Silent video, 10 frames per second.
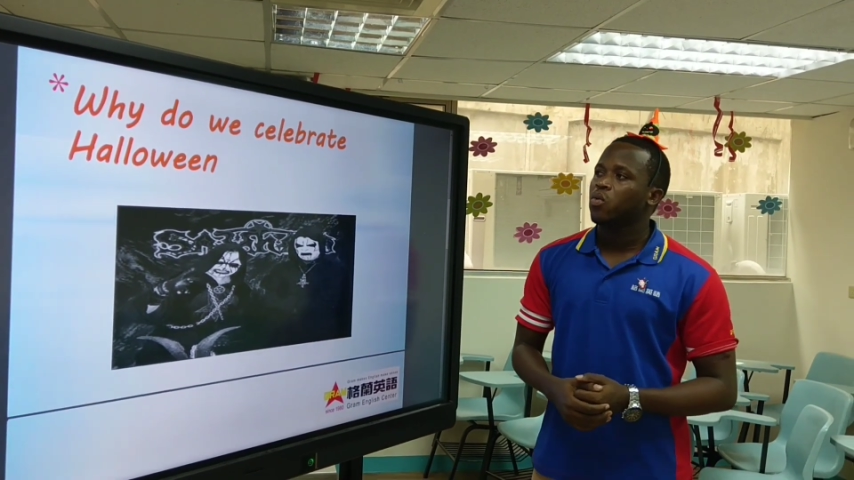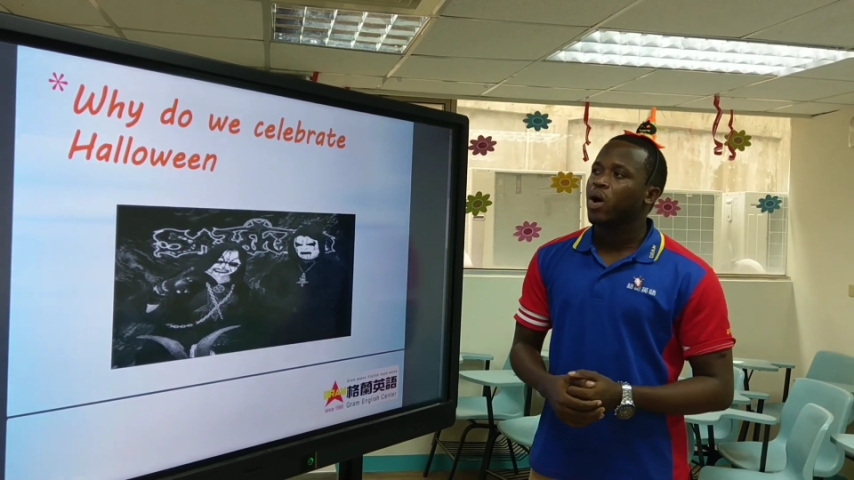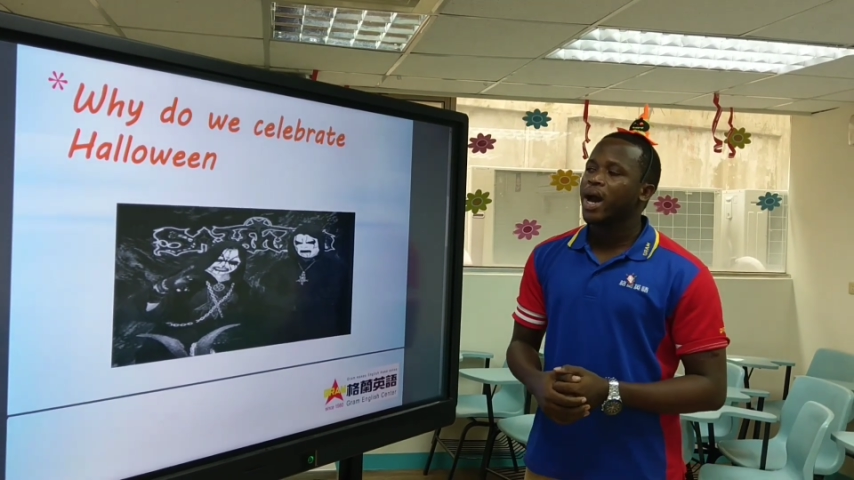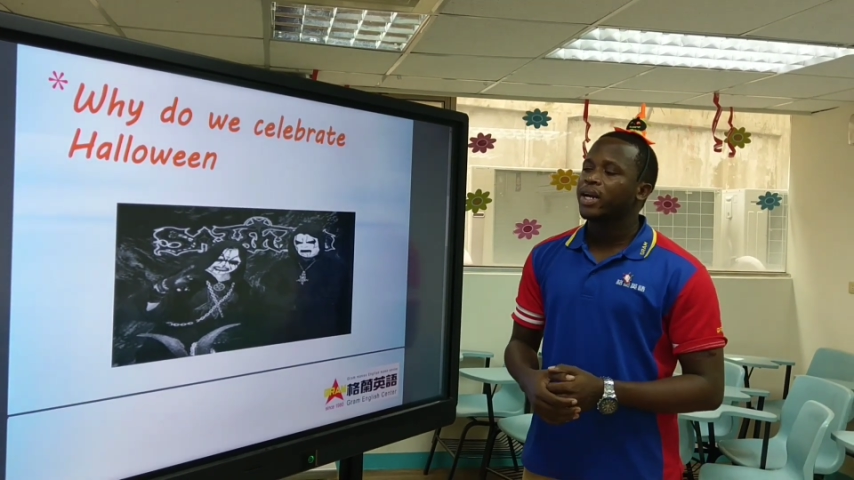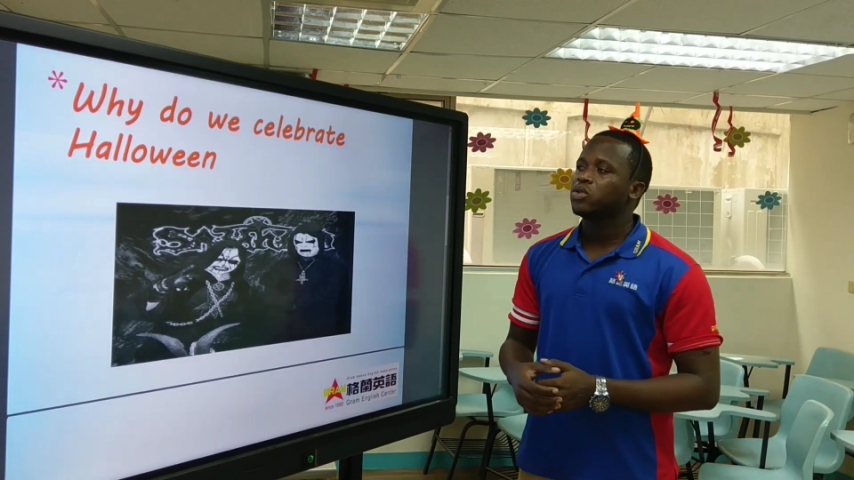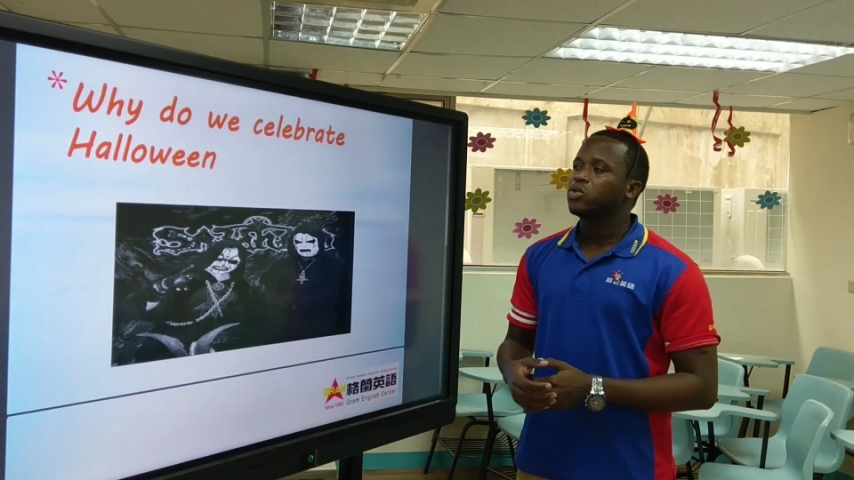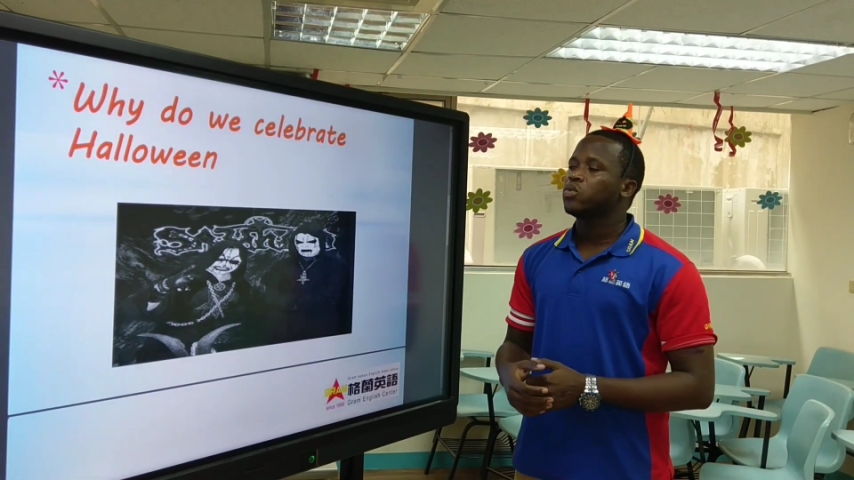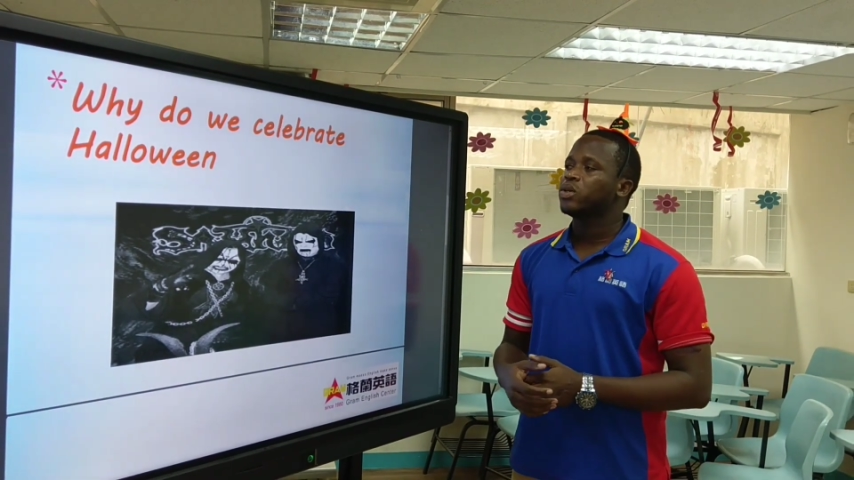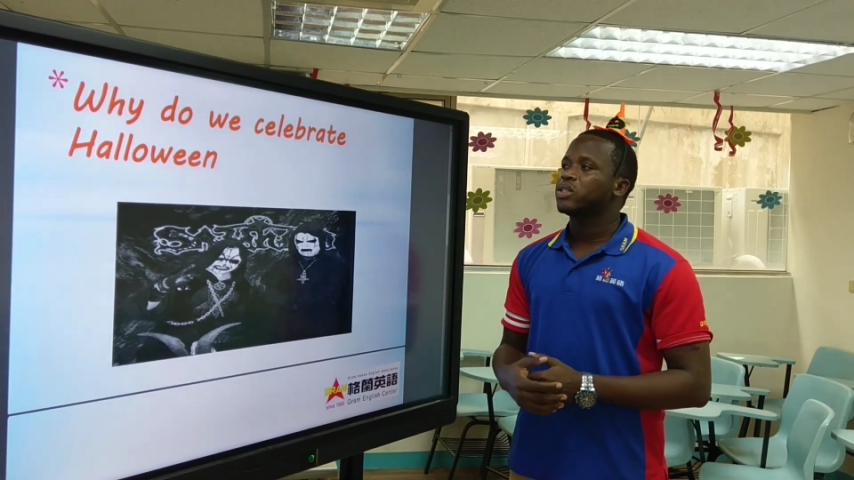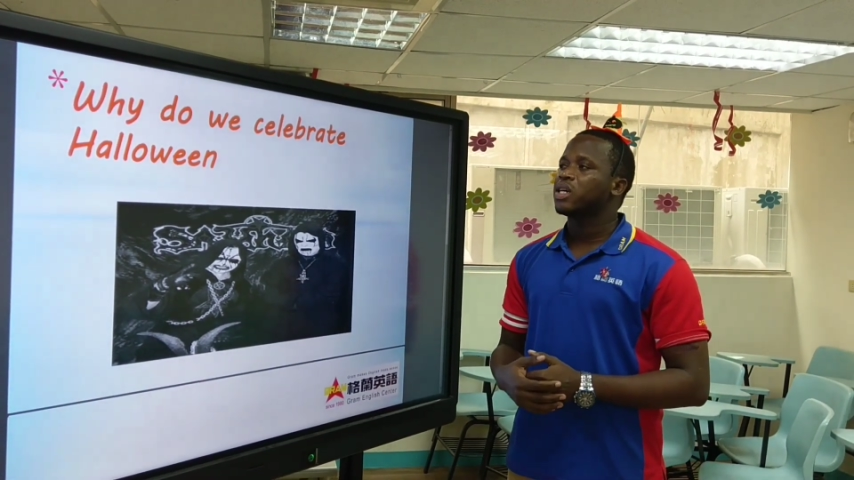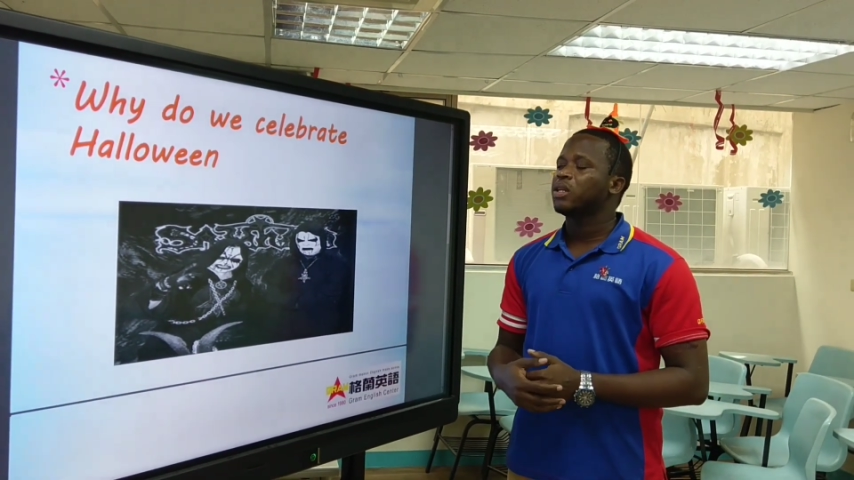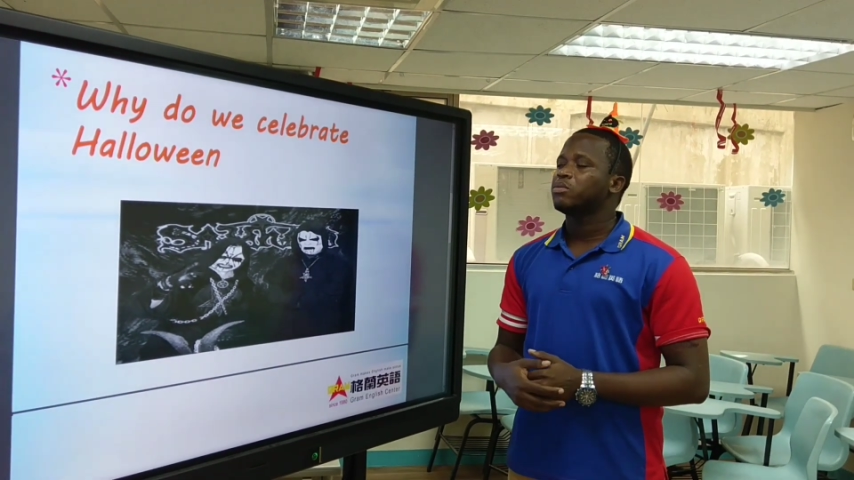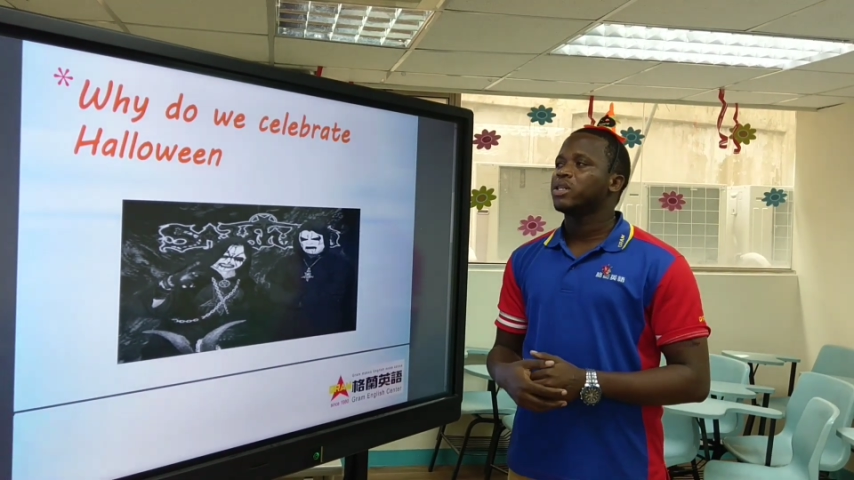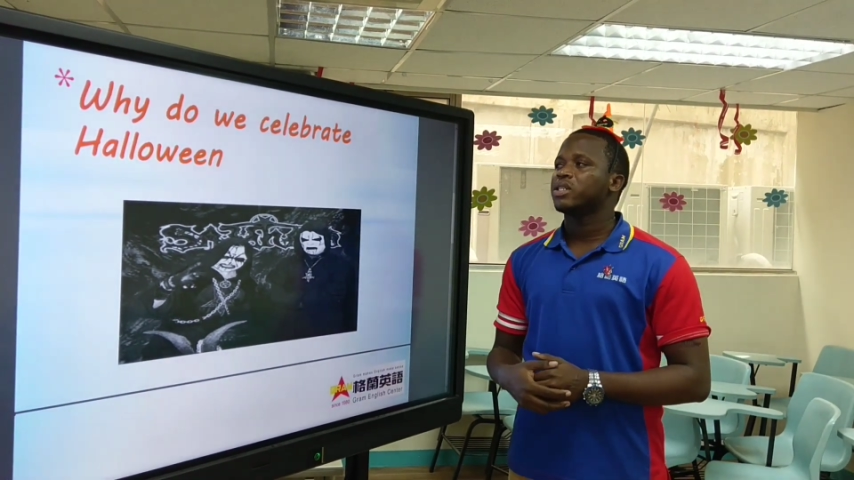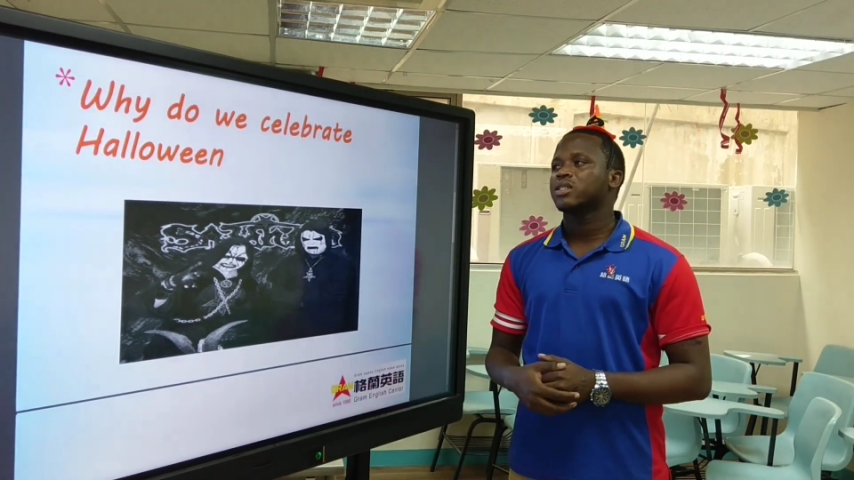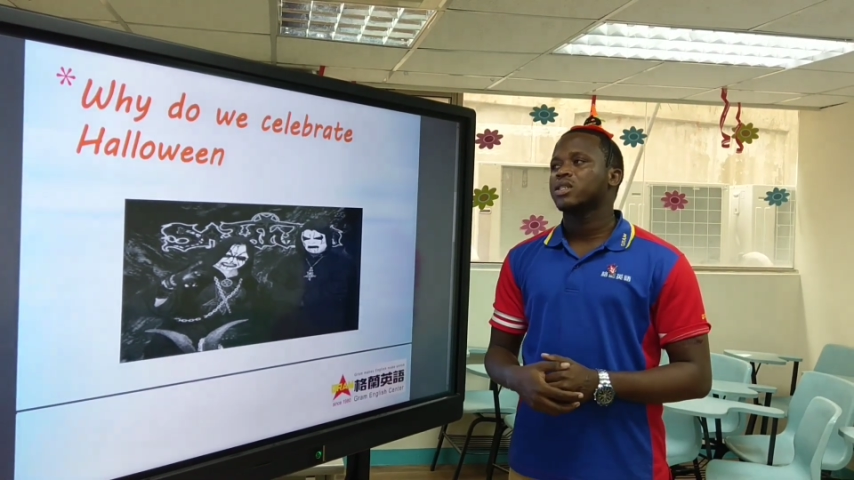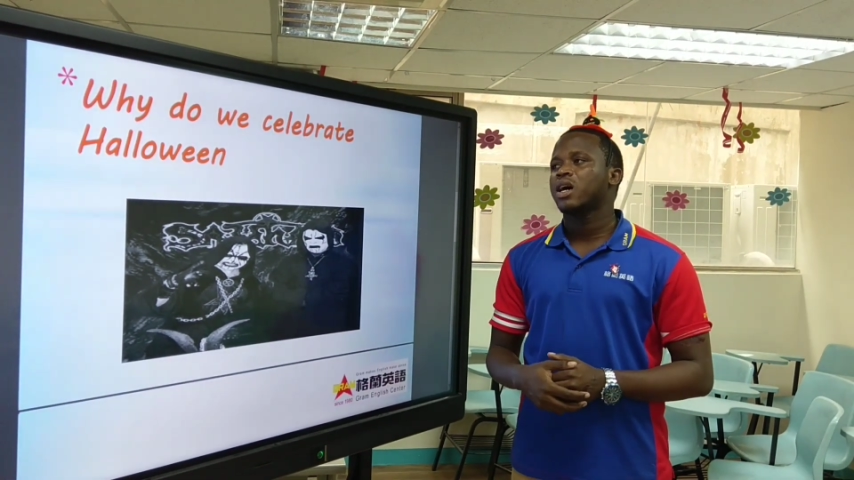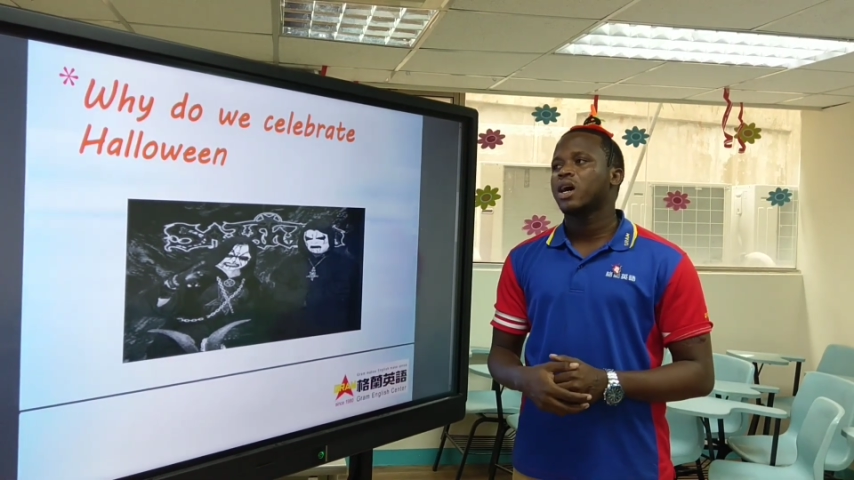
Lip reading: why do we celebrate